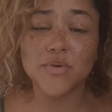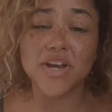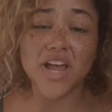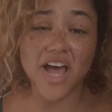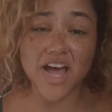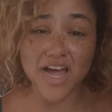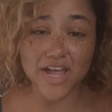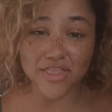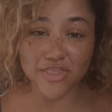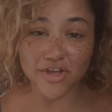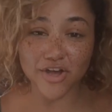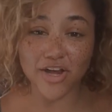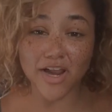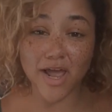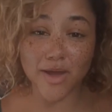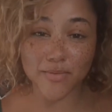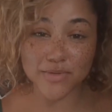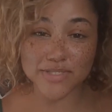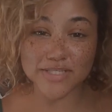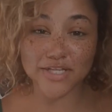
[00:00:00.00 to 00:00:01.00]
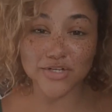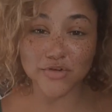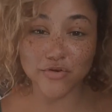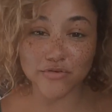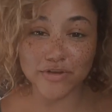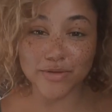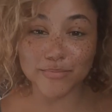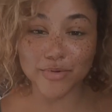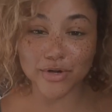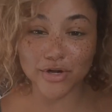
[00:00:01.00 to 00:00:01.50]
when I thought I was the
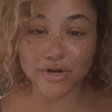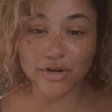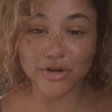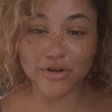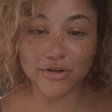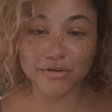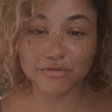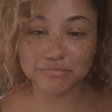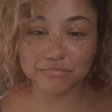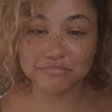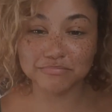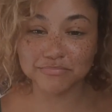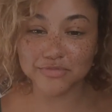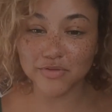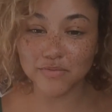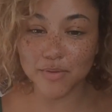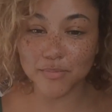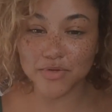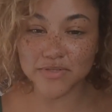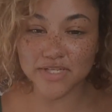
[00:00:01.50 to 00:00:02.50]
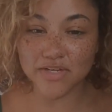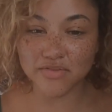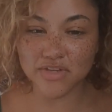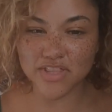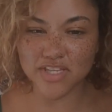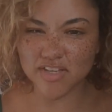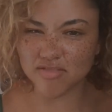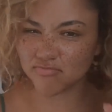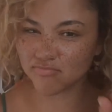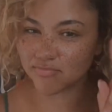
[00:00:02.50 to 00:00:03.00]
November girl, November's
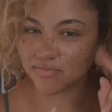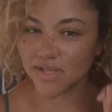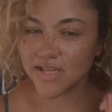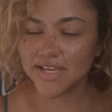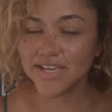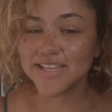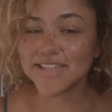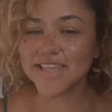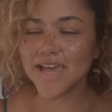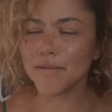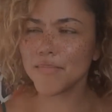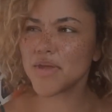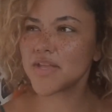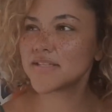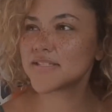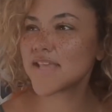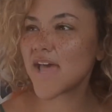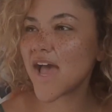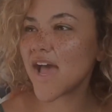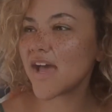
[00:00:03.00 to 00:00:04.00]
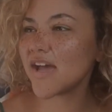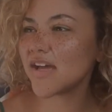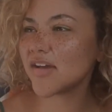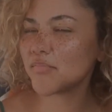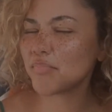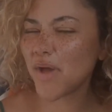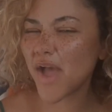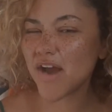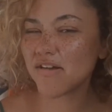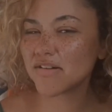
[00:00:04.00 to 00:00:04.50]
everything. That means
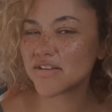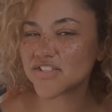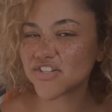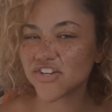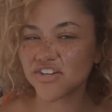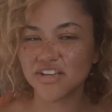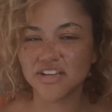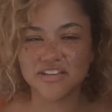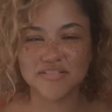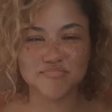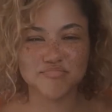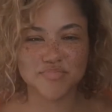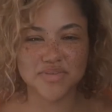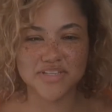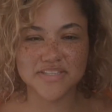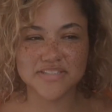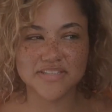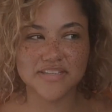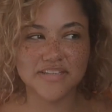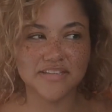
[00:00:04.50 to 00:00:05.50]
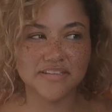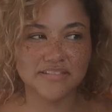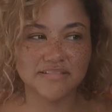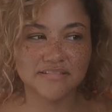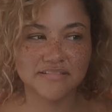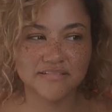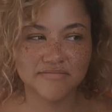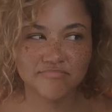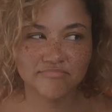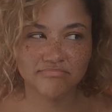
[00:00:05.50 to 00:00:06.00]
that parents are getting
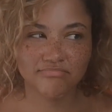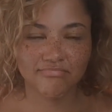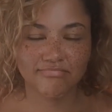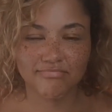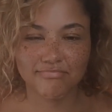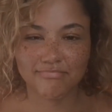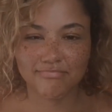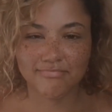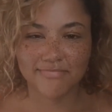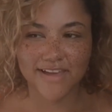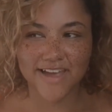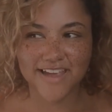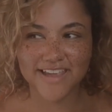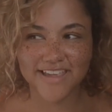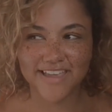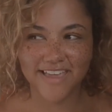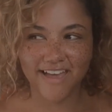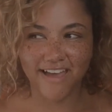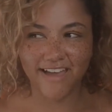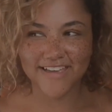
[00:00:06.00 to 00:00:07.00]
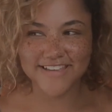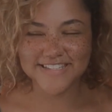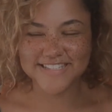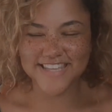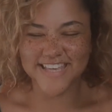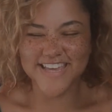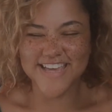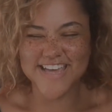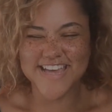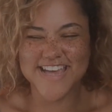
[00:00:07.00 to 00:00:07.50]
busy, I
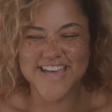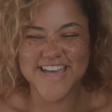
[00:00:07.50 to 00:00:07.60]
guess.